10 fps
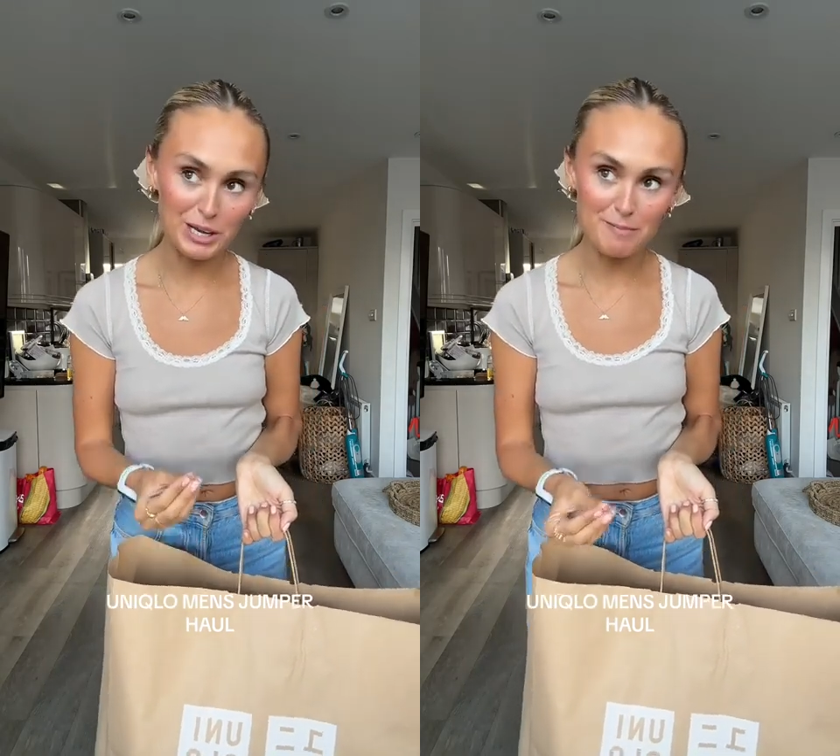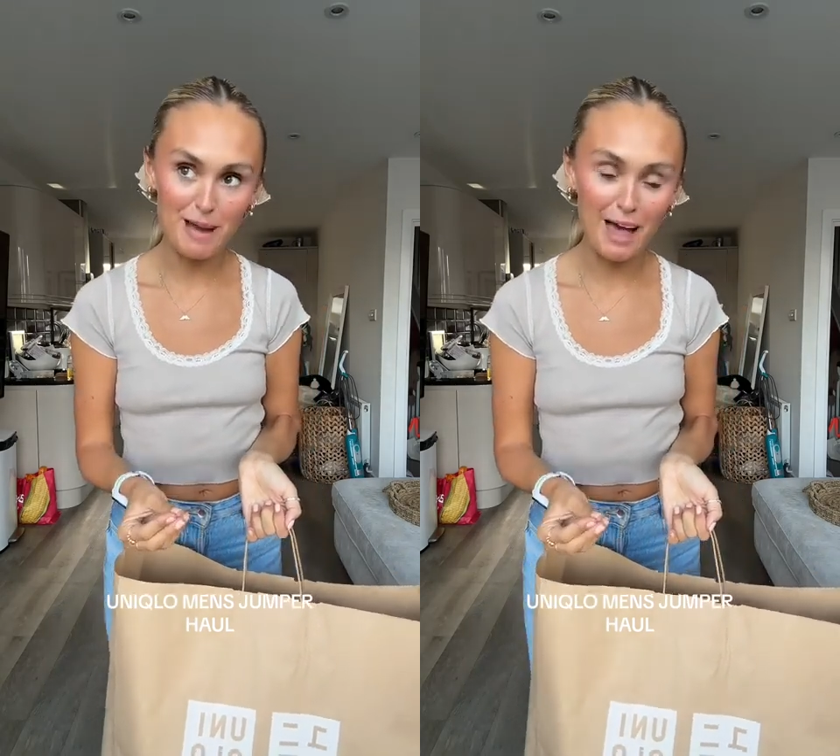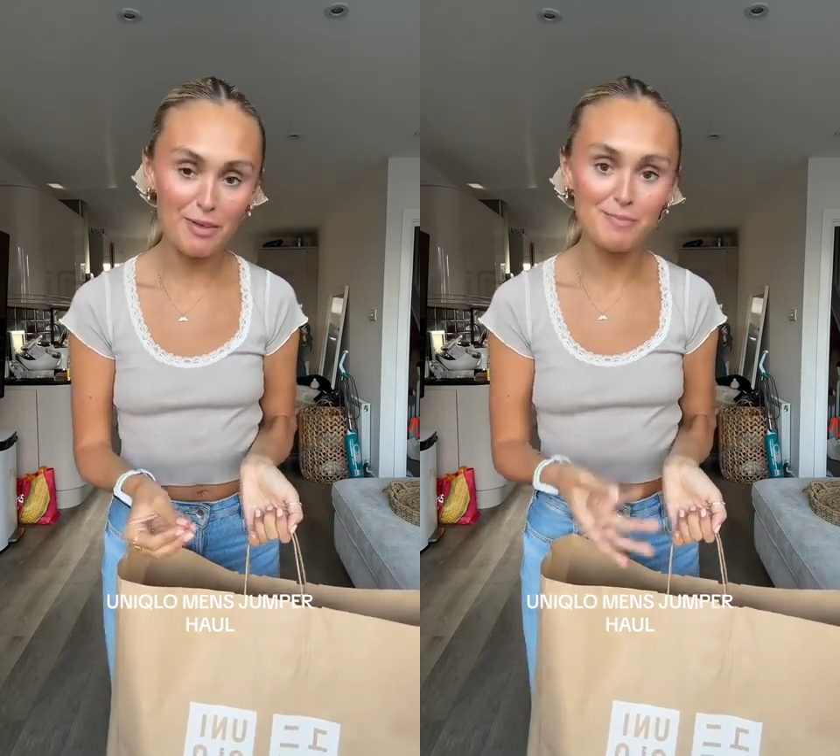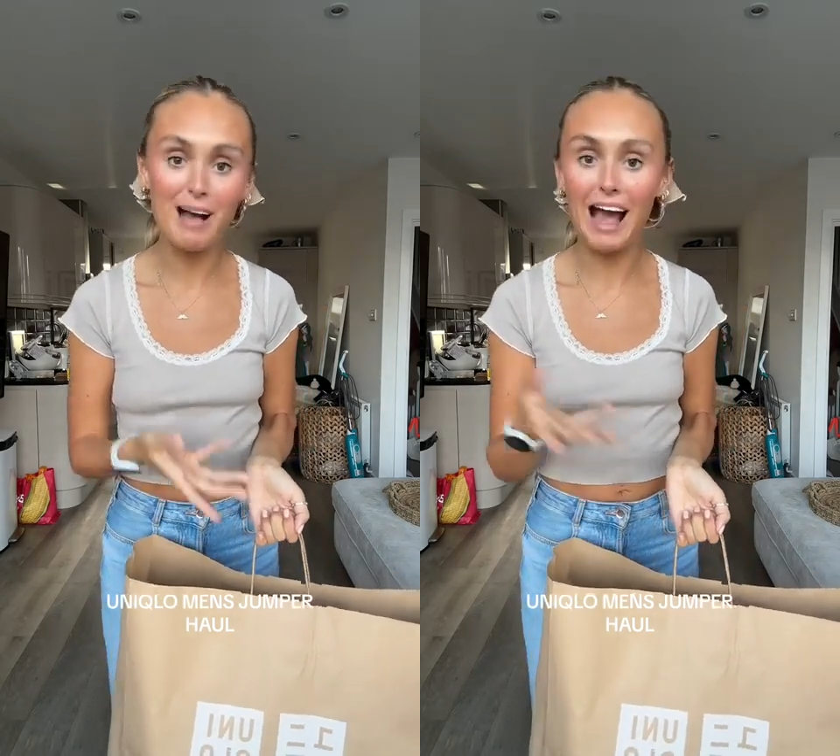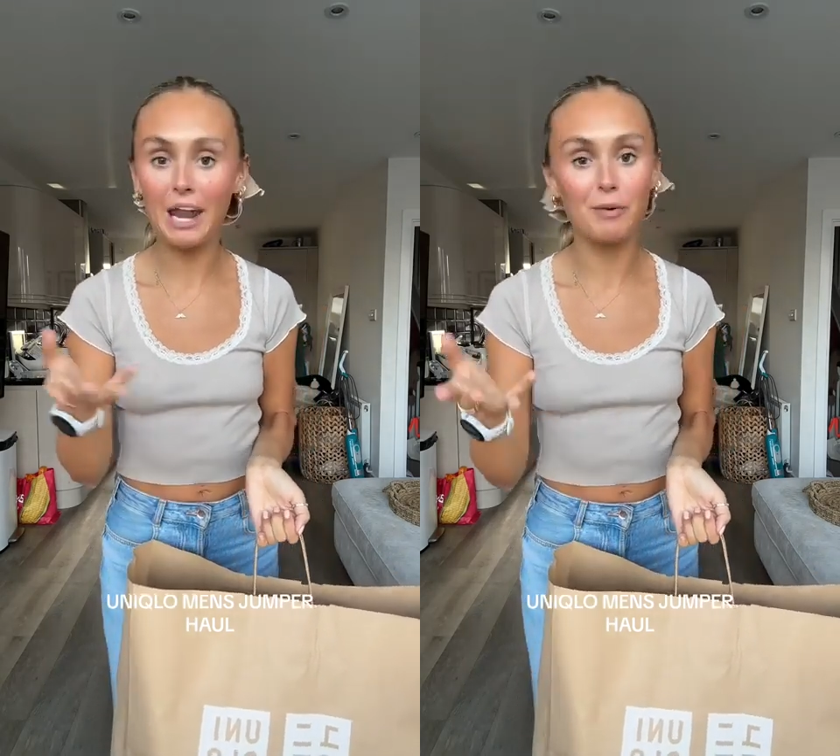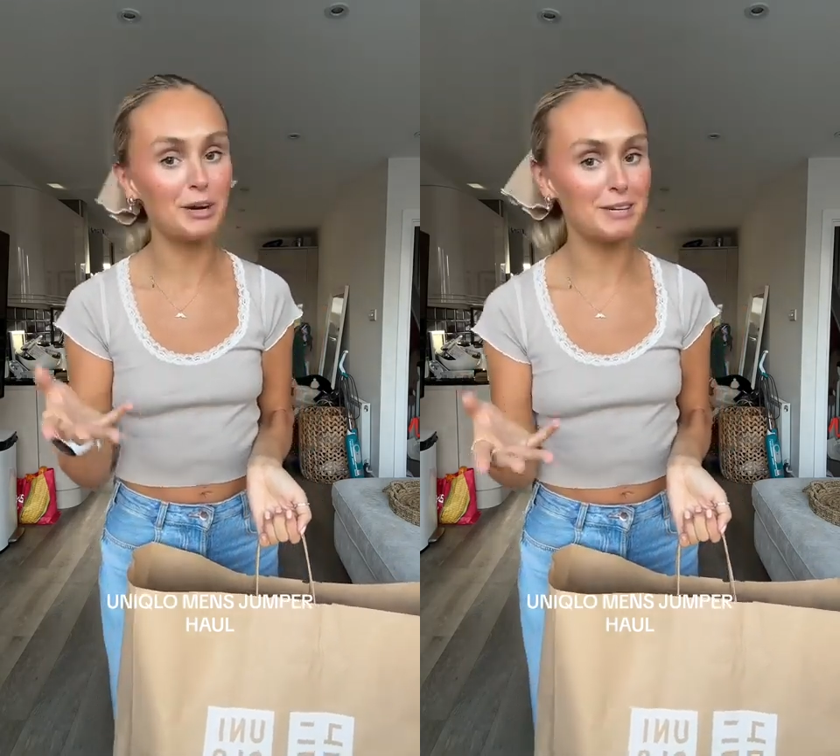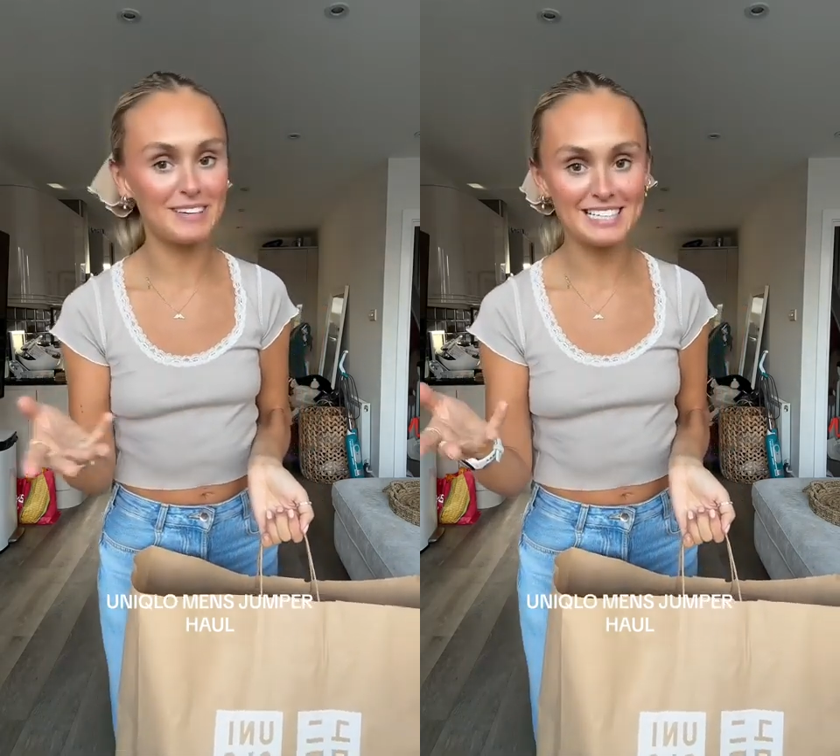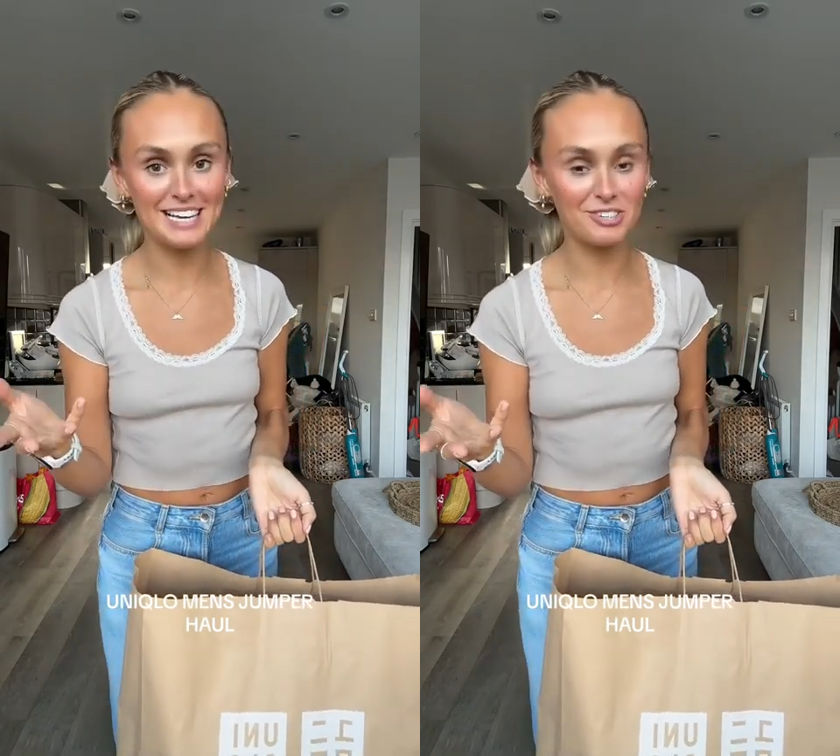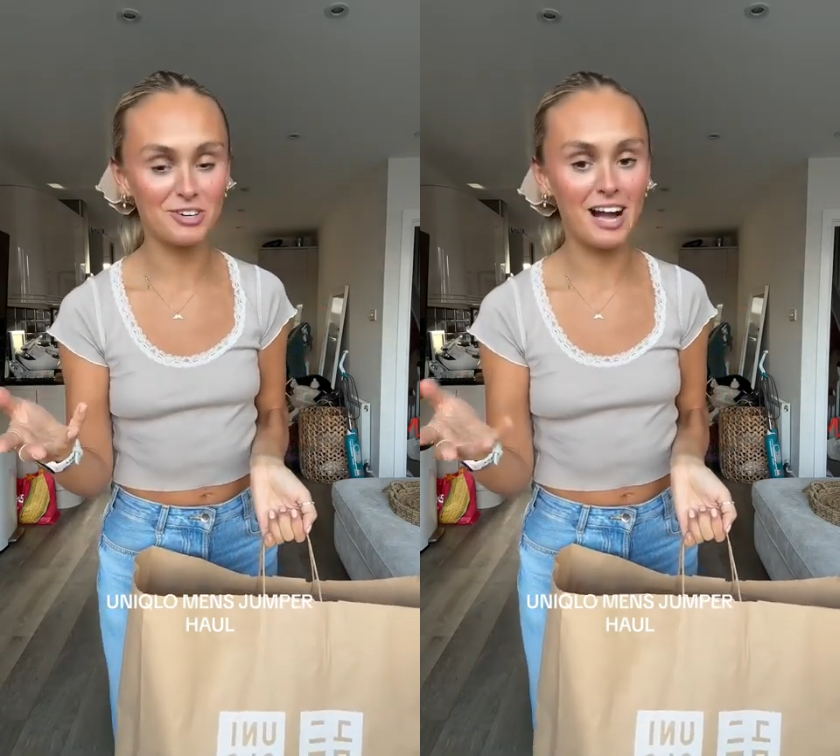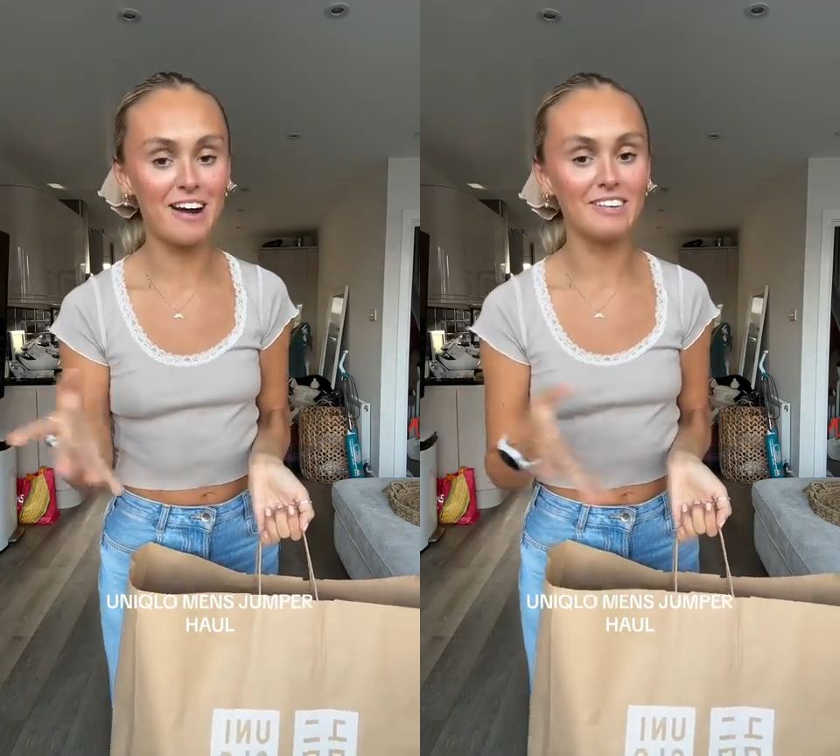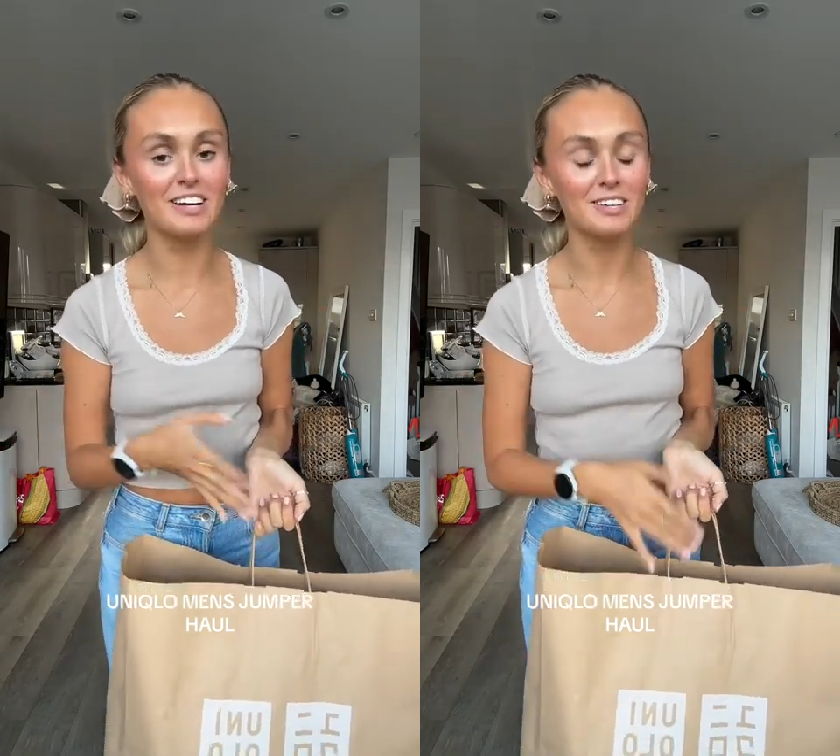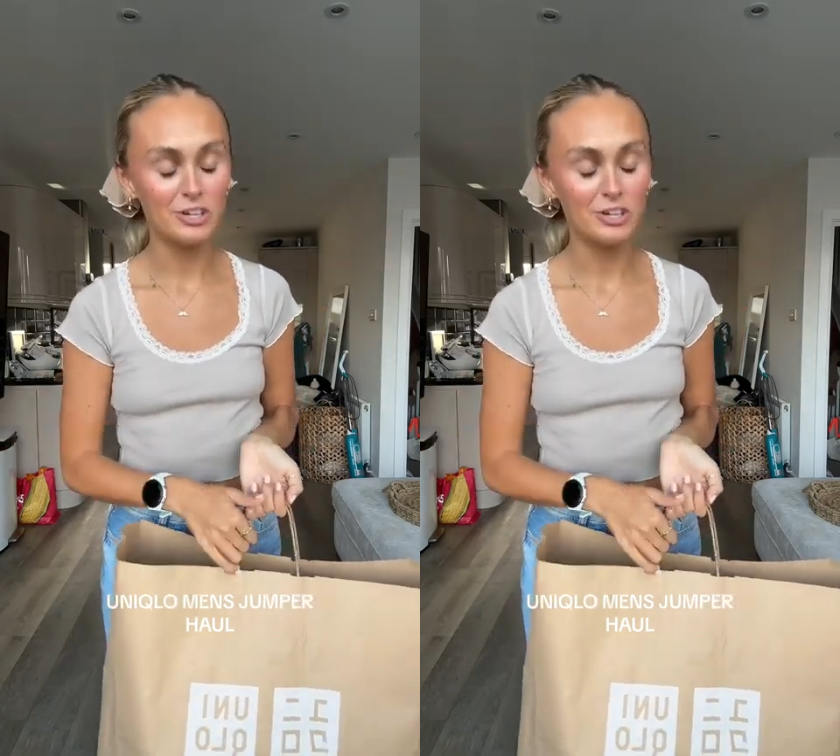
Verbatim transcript: compare them, and I wanted to make a TikTok out of it.